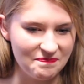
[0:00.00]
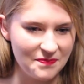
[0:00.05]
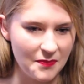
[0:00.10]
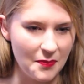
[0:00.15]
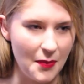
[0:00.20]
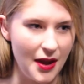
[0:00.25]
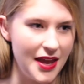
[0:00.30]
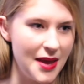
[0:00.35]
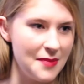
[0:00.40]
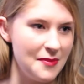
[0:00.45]

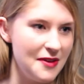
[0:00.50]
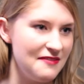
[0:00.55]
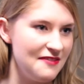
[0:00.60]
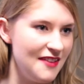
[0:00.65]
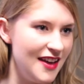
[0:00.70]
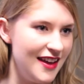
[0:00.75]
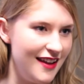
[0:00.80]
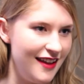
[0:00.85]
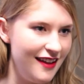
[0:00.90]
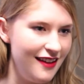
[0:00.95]
my
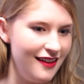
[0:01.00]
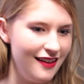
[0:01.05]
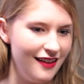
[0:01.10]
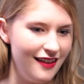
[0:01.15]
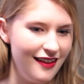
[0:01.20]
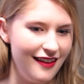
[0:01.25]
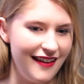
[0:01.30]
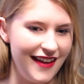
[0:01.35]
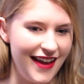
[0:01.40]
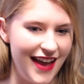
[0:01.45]
MFA,
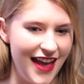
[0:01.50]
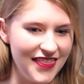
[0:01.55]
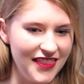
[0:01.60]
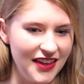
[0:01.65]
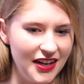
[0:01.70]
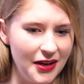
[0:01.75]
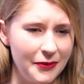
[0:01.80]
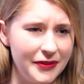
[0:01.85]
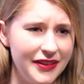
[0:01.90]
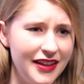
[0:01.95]
and
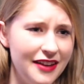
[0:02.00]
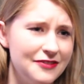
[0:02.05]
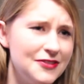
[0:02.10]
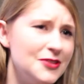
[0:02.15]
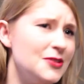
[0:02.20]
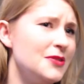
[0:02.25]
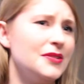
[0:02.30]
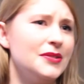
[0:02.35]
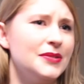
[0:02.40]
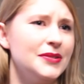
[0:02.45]
then I would love
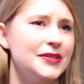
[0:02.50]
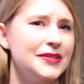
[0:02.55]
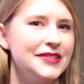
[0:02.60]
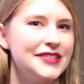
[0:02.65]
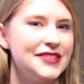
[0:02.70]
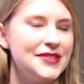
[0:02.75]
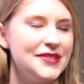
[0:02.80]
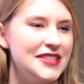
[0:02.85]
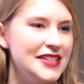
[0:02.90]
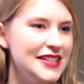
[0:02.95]
to
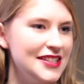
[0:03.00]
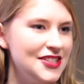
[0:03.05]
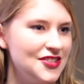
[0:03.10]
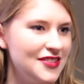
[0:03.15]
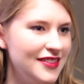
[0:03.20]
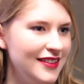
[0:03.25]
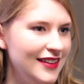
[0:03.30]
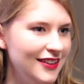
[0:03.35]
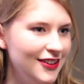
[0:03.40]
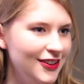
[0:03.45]
teach
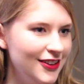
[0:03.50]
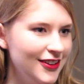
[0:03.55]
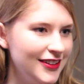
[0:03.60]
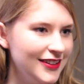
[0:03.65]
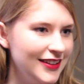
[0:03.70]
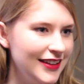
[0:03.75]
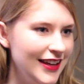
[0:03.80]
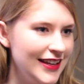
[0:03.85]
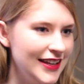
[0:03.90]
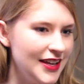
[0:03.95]
theater
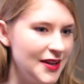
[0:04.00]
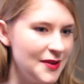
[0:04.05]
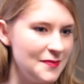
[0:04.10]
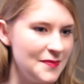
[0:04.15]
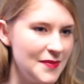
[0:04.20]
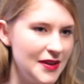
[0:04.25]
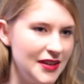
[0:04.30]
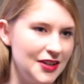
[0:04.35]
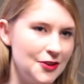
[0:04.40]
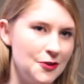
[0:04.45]

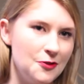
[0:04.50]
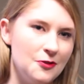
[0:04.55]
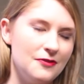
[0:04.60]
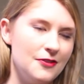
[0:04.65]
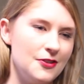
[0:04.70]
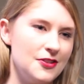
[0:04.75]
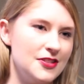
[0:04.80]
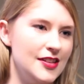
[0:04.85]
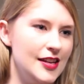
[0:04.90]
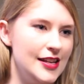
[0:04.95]
in a
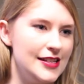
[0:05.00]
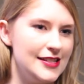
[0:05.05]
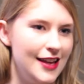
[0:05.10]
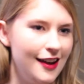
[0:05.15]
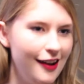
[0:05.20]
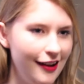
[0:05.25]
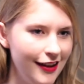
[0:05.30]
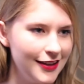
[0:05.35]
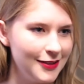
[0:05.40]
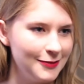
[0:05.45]
university
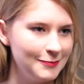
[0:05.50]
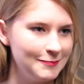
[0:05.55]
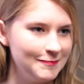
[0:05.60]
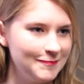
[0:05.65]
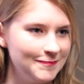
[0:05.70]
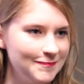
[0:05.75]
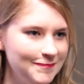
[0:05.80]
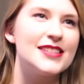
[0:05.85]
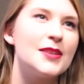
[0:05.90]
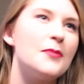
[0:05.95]
setting.
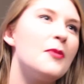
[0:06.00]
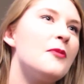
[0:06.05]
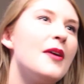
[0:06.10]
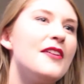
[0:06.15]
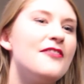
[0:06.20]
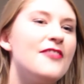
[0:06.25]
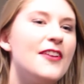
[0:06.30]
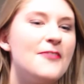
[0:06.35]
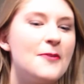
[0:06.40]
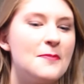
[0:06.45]
Some of
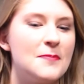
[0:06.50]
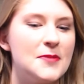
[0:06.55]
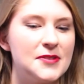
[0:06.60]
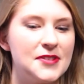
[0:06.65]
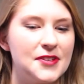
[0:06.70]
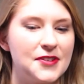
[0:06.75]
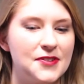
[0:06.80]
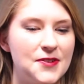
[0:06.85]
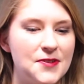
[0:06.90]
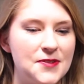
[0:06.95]
my favorite
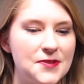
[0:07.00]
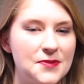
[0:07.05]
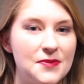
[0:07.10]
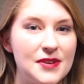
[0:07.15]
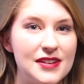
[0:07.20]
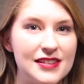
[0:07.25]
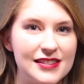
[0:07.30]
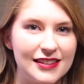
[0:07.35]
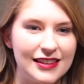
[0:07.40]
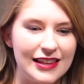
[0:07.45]
musicals
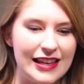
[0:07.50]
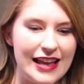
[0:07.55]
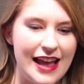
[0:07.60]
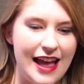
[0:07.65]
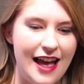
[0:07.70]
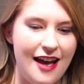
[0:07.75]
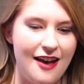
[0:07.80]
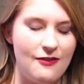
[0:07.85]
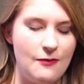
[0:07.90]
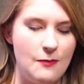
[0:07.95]
recently
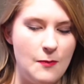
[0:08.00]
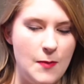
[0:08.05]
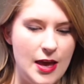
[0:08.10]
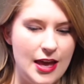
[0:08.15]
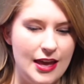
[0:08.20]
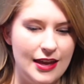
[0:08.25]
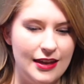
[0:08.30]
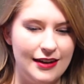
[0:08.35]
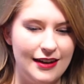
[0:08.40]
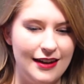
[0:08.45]
have
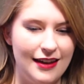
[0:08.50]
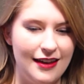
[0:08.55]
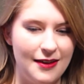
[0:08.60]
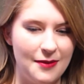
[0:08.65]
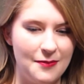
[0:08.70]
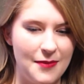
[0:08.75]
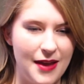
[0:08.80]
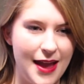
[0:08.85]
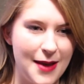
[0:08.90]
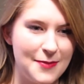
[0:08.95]
been
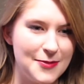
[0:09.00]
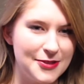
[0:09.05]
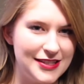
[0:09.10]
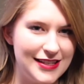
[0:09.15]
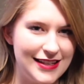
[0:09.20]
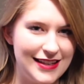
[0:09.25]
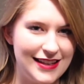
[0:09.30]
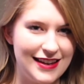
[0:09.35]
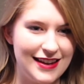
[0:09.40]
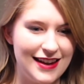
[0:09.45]

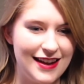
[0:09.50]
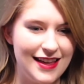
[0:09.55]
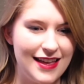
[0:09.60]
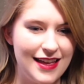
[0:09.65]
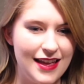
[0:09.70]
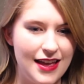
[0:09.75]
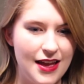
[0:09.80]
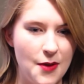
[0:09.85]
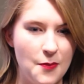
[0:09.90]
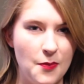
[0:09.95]
Hamilton,
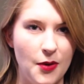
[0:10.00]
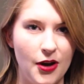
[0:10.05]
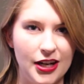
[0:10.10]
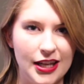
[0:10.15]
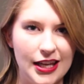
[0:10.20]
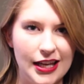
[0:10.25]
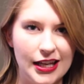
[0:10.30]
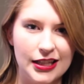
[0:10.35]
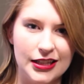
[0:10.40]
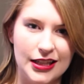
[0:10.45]

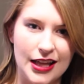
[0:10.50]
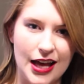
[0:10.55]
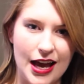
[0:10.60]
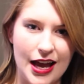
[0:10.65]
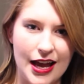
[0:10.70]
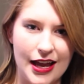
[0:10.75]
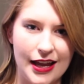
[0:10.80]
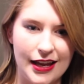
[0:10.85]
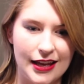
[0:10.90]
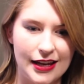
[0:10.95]
Bonnie and
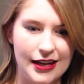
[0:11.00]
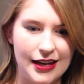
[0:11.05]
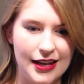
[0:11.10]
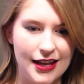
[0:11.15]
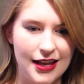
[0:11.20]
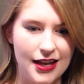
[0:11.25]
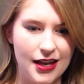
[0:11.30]
Clyde,